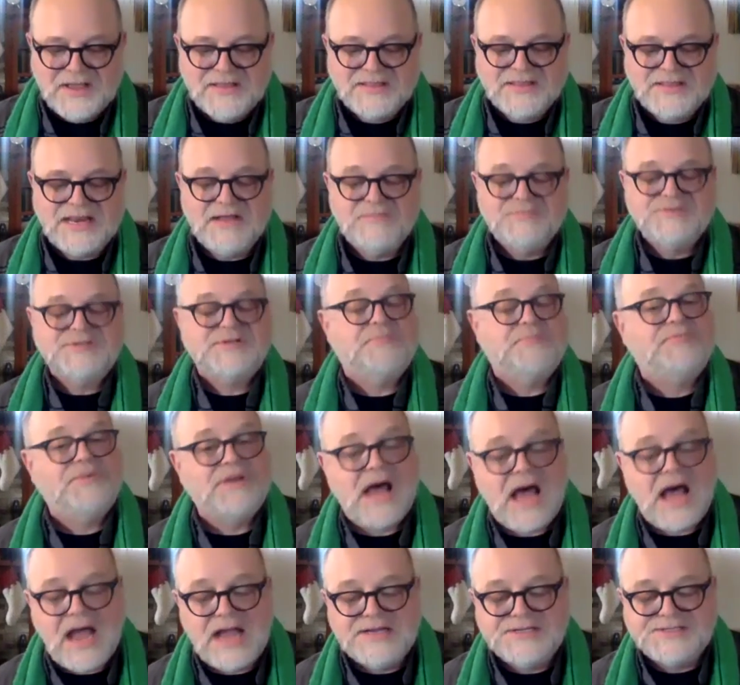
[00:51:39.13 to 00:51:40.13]
that he was
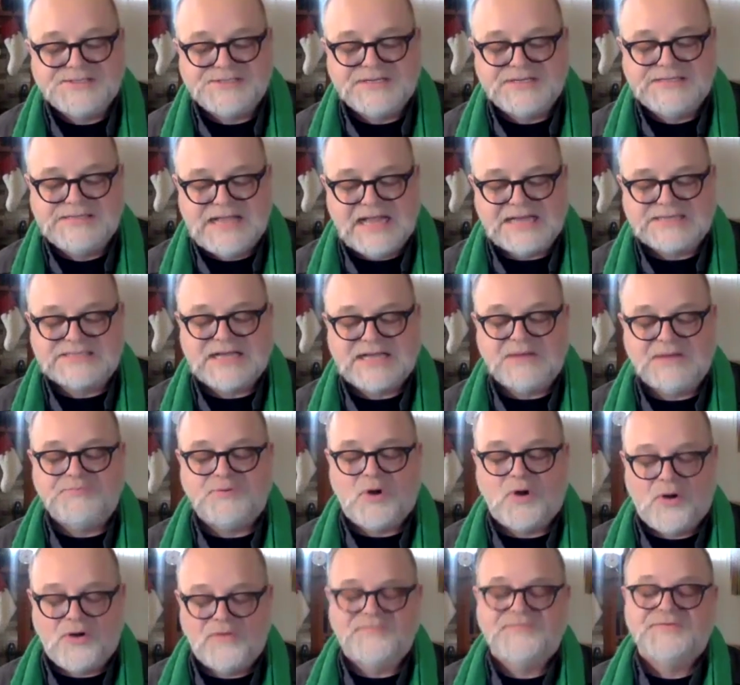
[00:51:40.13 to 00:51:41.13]
obliged to get up
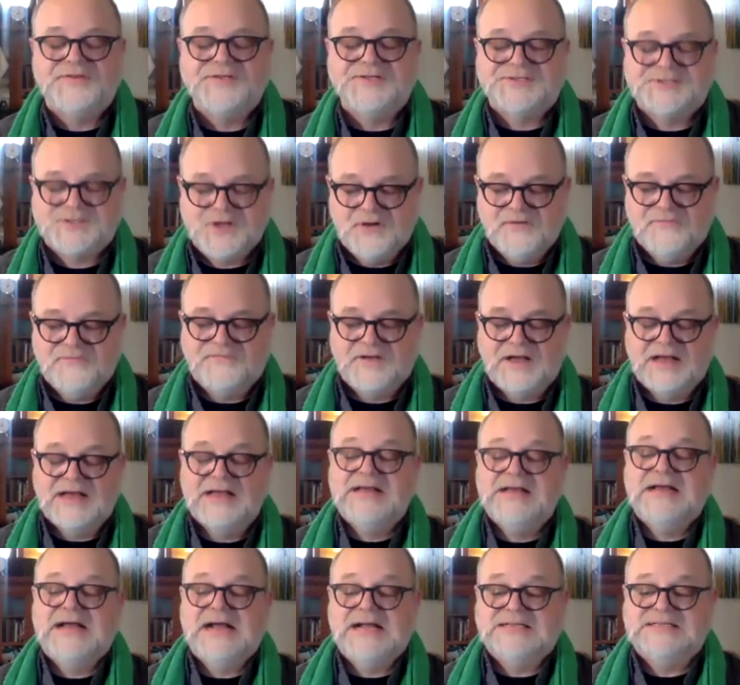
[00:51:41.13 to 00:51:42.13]
off the sofa
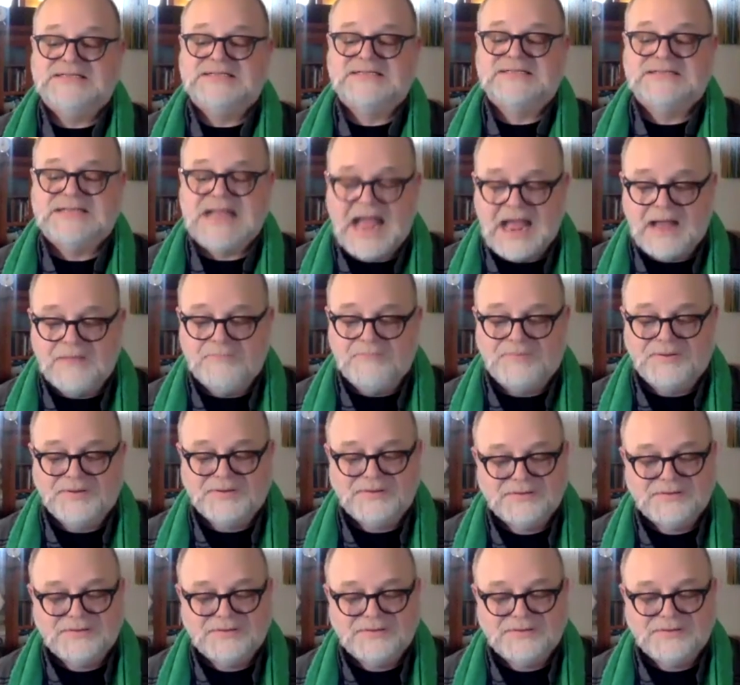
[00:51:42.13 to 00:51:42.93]
and stamp.